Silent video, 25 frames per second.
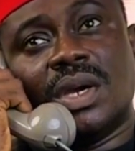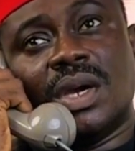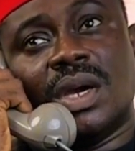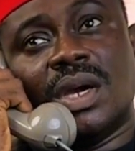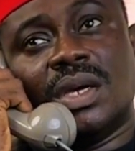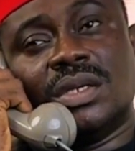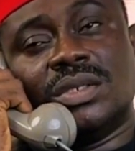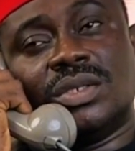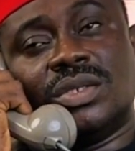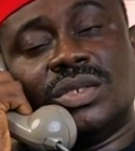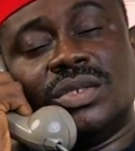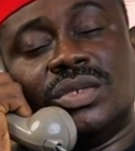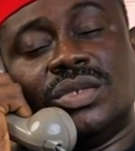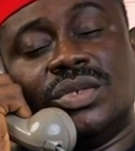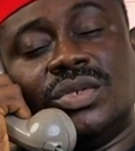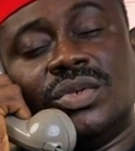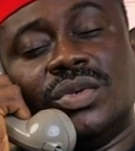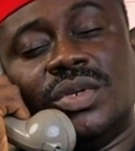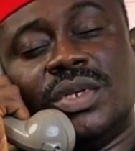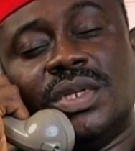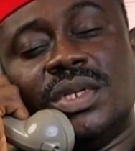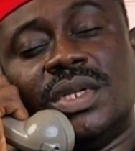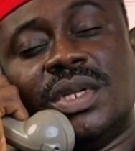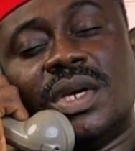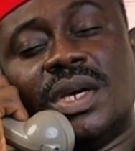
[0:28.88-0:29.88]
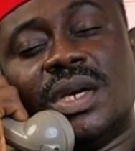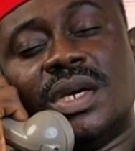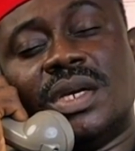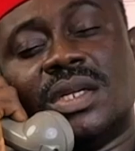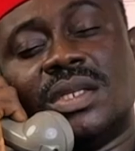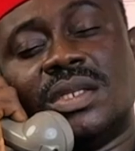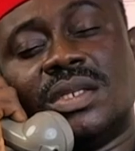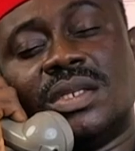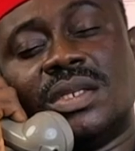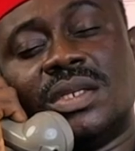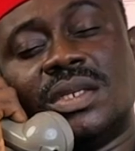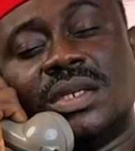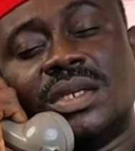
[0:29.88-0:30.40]
As you're doing
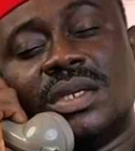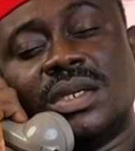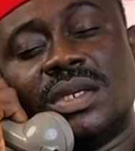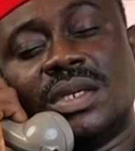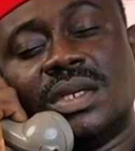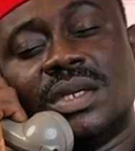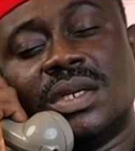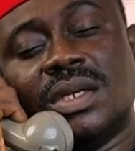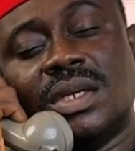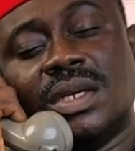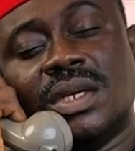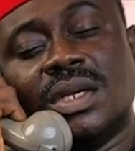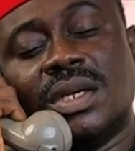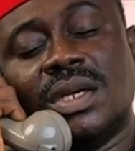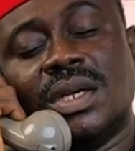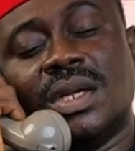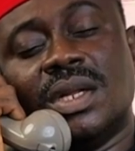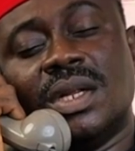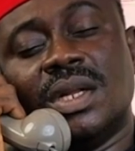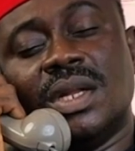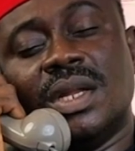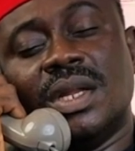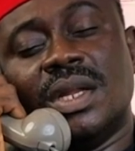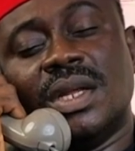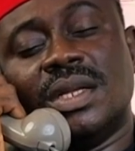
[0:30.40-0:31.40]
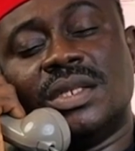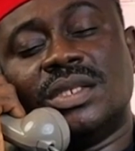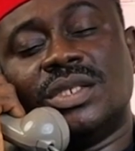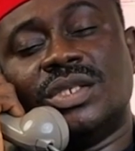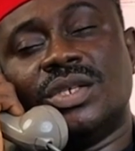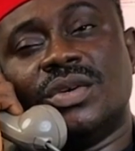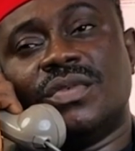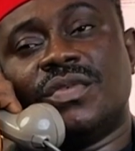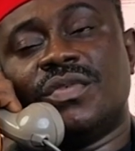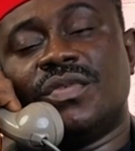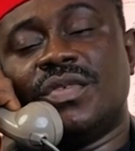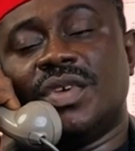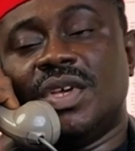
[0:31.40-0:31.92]
that, let your
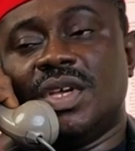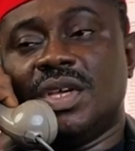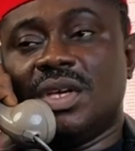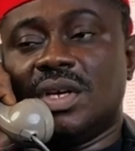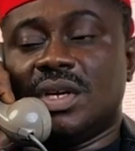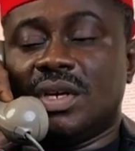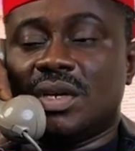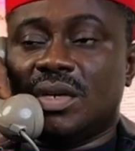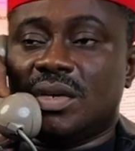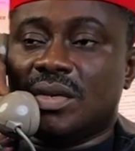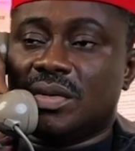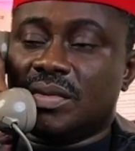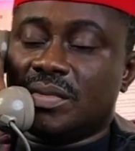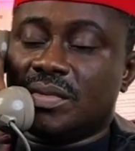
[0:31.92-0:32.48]
finger